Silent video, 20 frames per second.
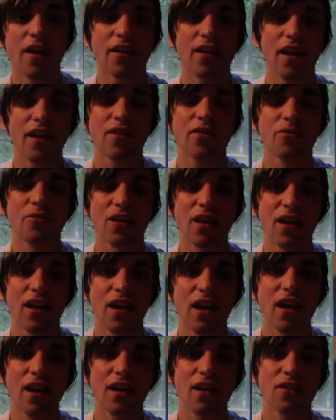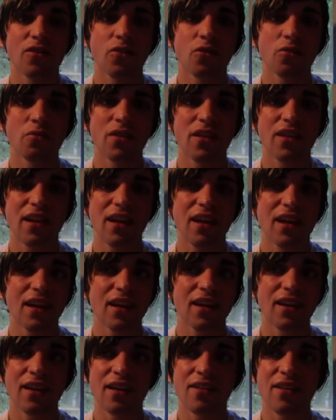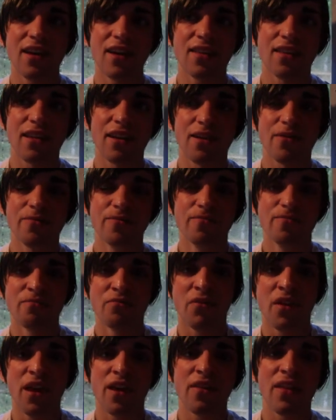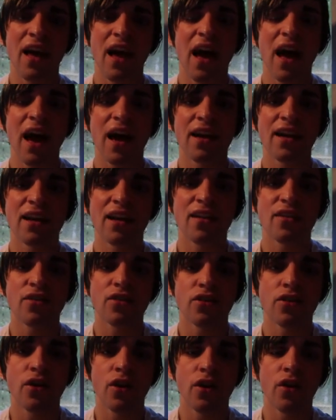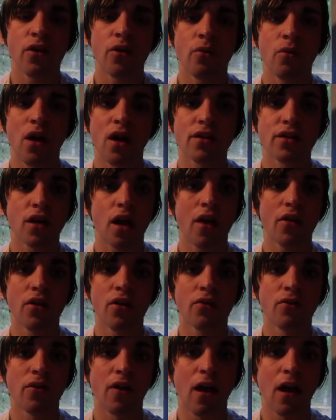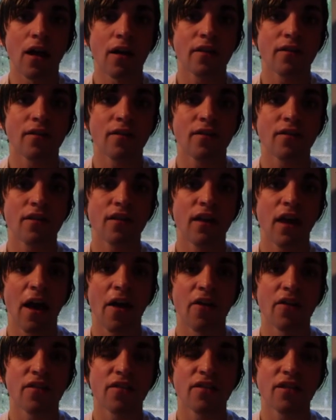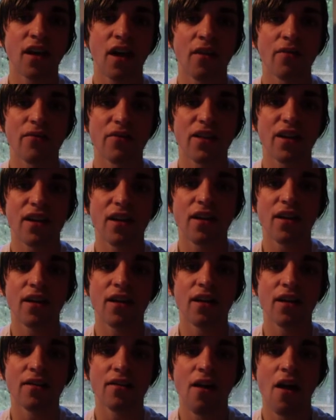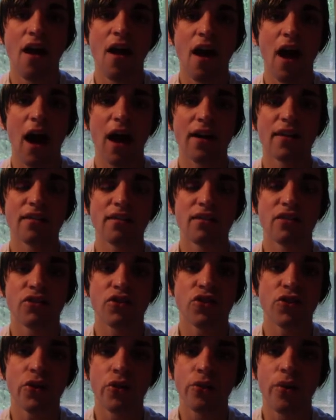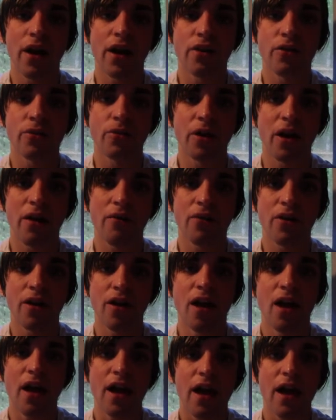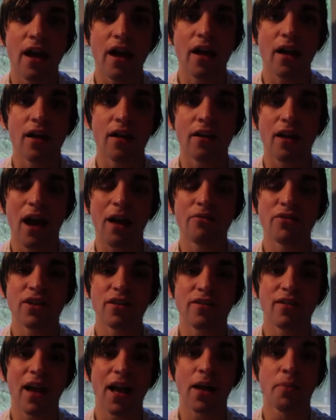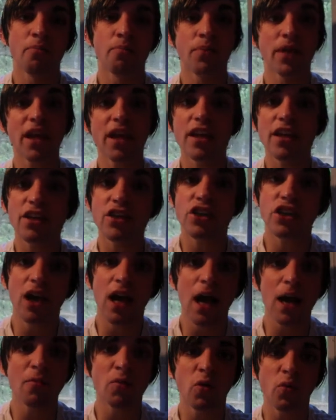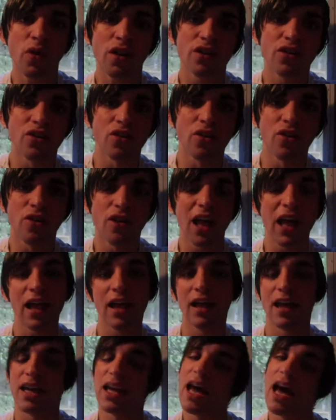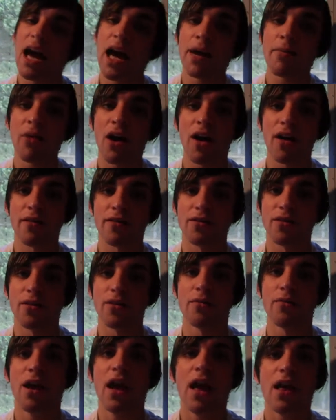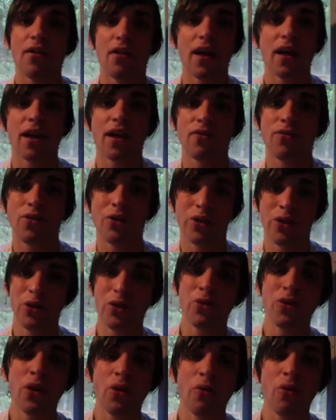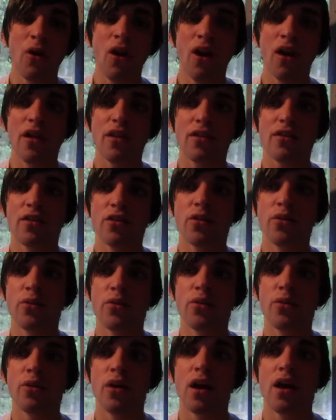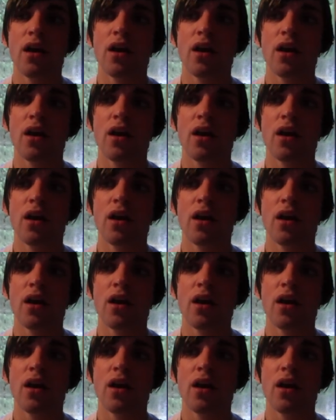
texted me and told me that he didn't like them and that I needed to go watch other vlogs to see how it's done because I didn't do it right or whatever. And I'm just like, bitch, I'm original and I'm awesome. Like, if you don't want to